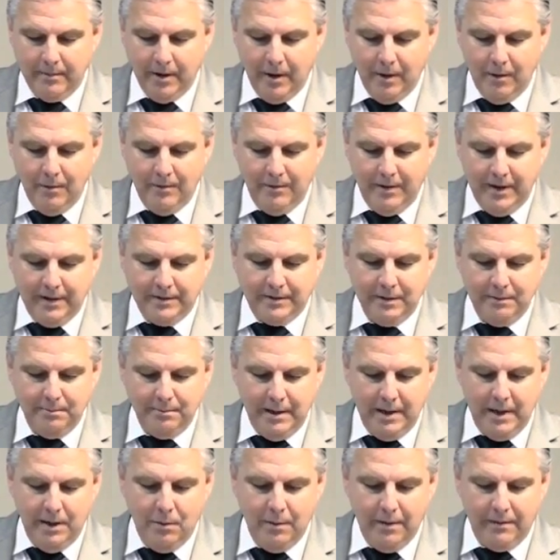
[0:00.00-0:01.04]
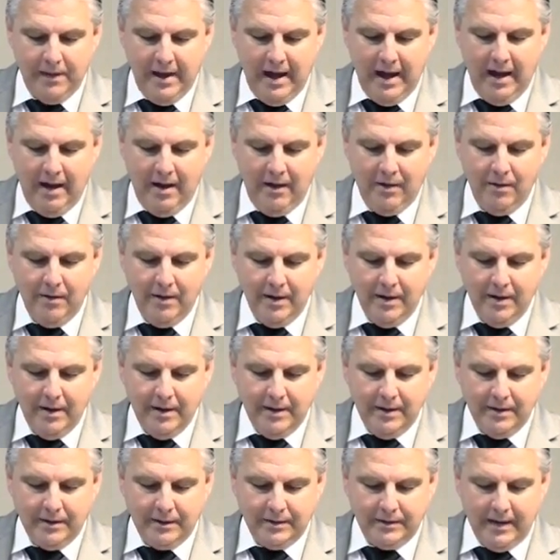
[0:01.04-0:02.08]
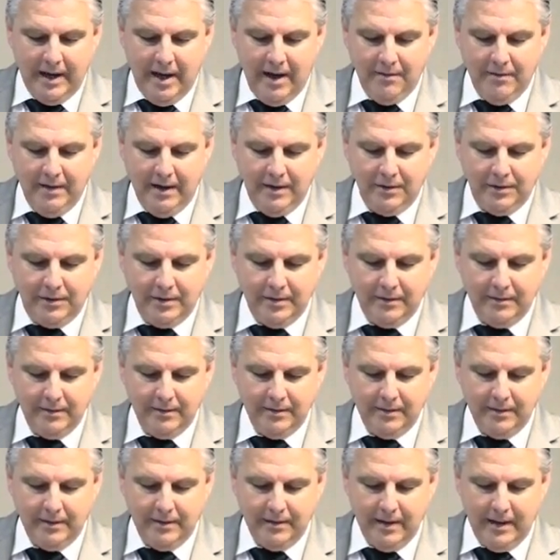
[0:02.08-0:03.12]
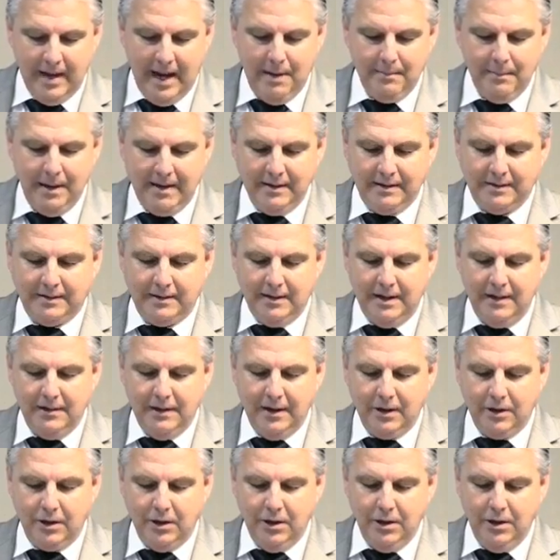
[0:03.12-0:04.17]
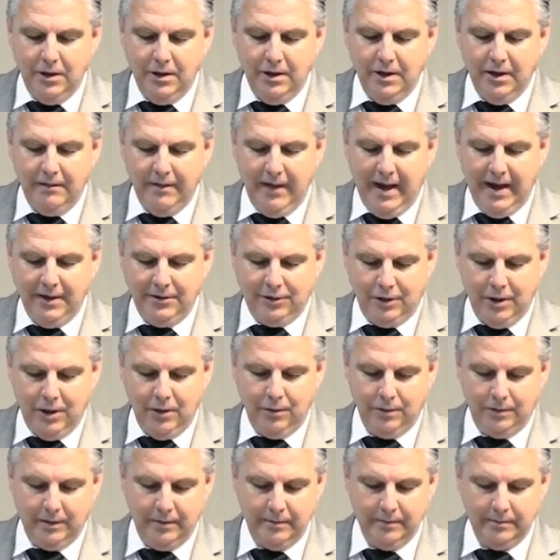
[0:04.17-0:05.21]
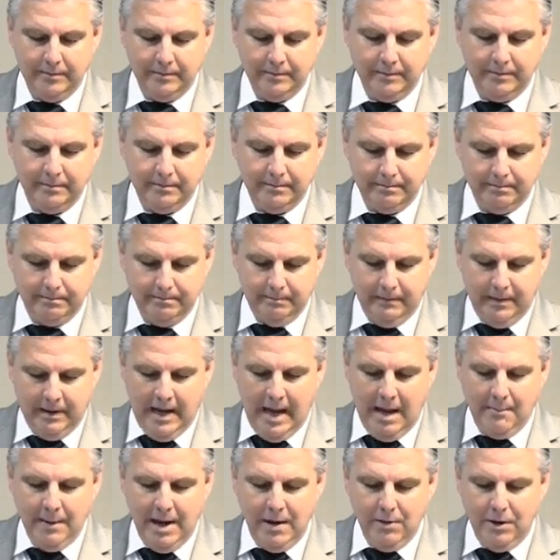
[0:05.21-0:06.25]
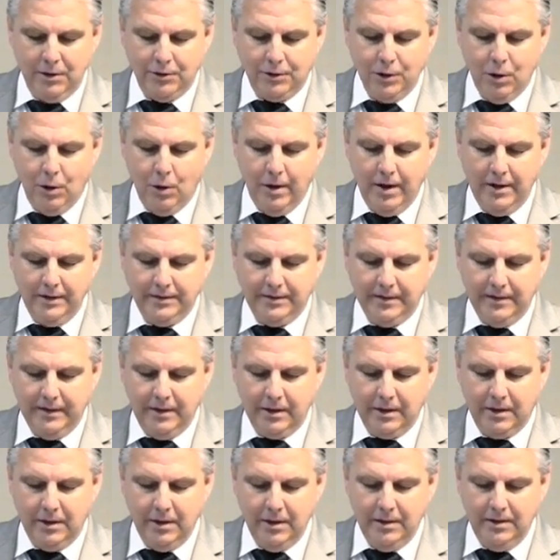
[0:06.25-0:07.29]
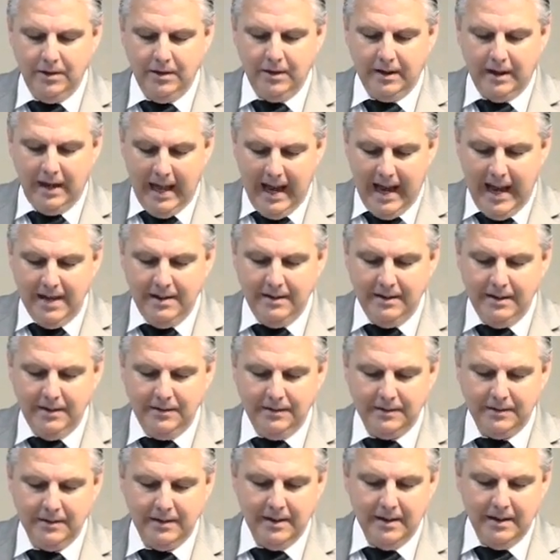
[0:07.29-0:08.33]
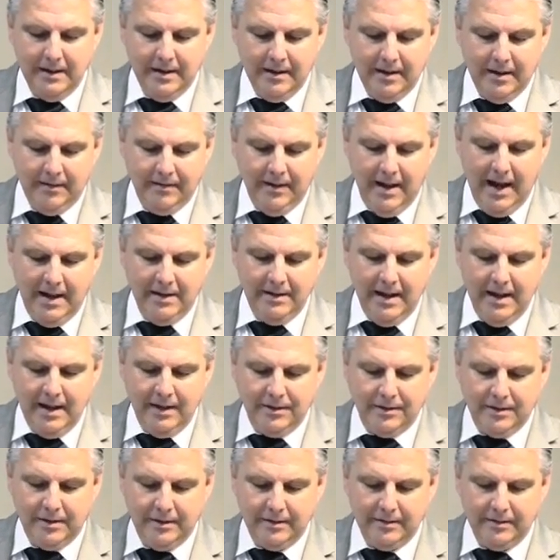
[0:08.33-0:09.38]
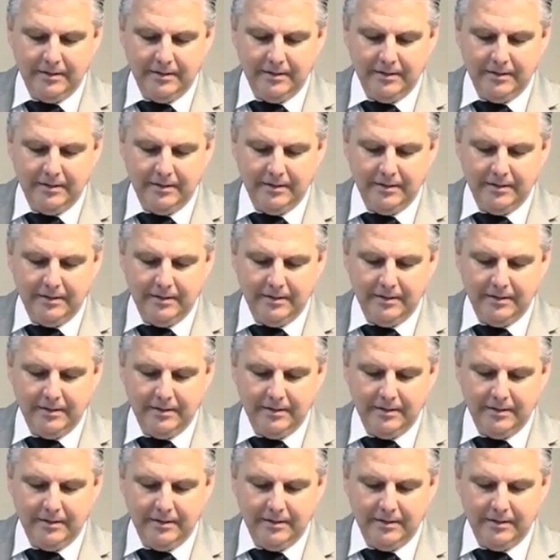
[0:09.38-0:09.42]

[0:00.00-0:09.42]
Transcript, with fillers: O visit me with thy salvation, that I may see the good of thy chosen, that I may rejoice in the good gladness of thy nation,